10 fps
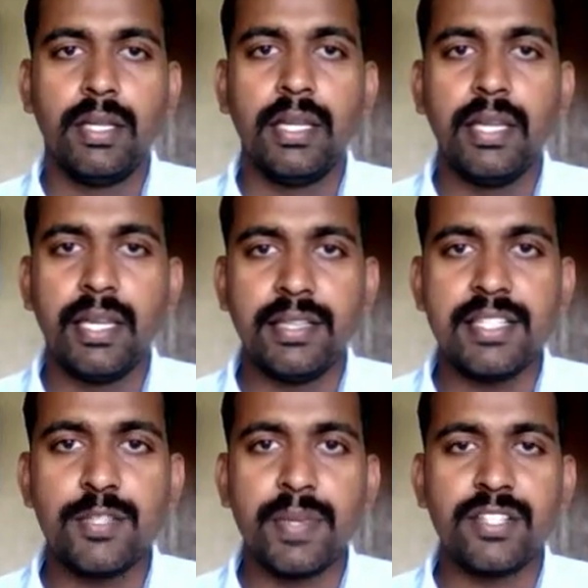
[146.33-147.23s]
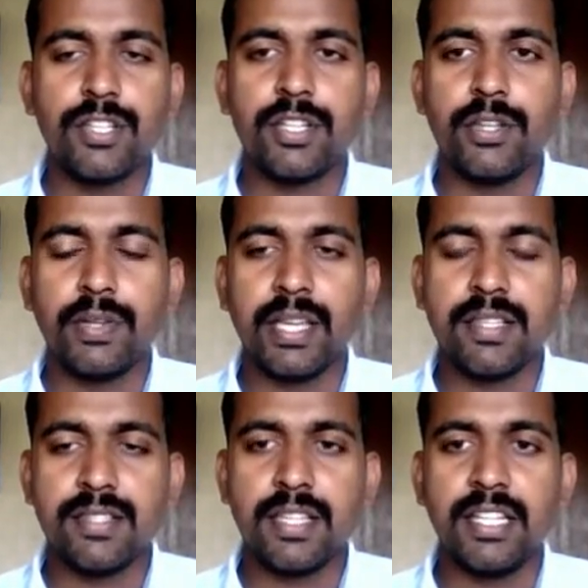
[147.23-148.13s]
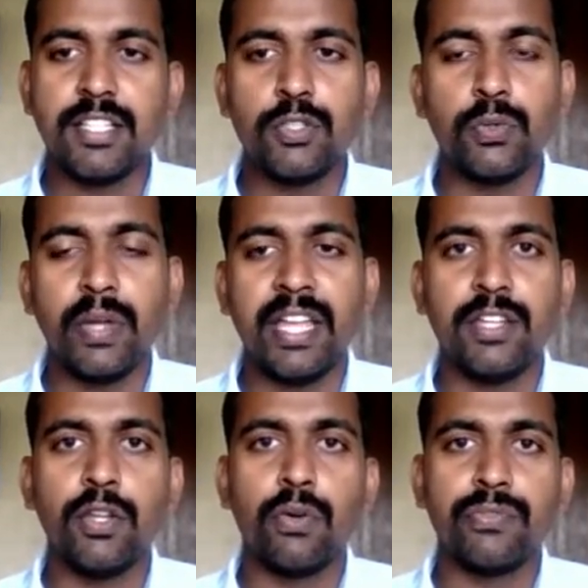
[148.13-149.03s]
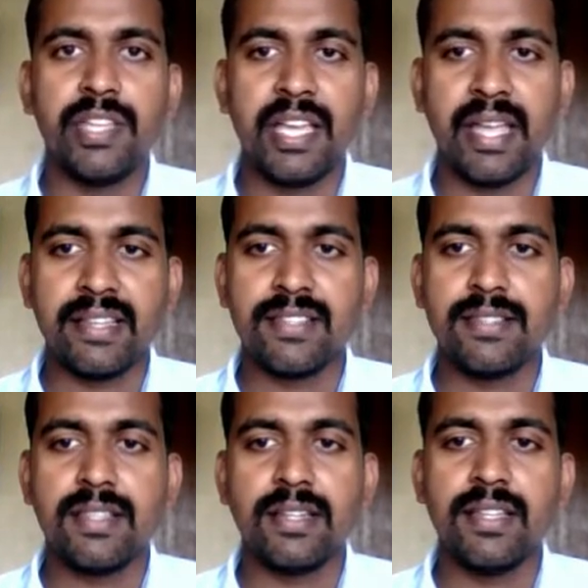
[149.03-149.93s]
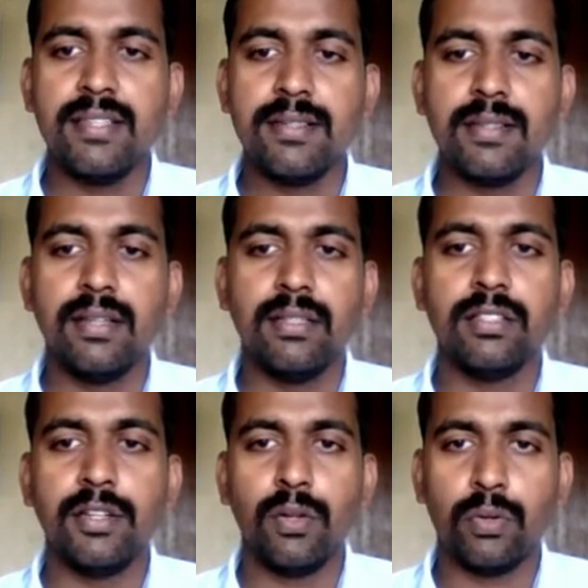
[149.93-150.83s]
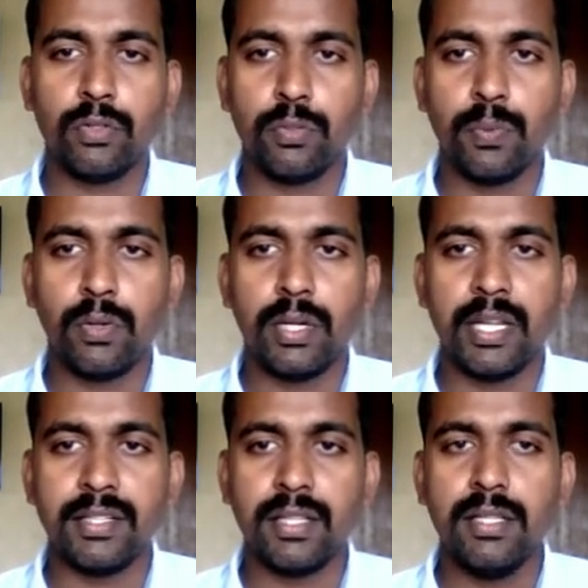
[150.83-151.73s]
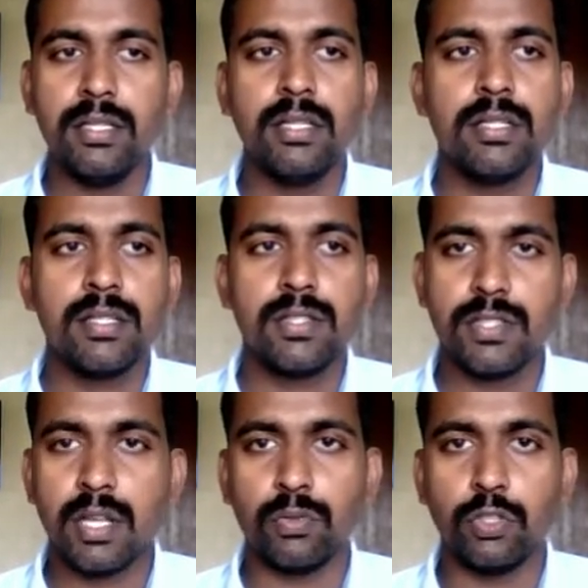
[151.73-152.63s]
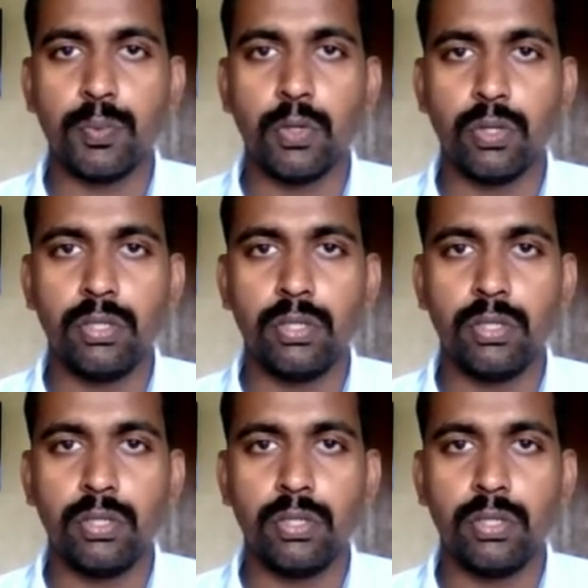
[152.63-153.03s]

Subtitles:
In this picture you can see the two ends of the axis, that is the North Pole and the South Pole.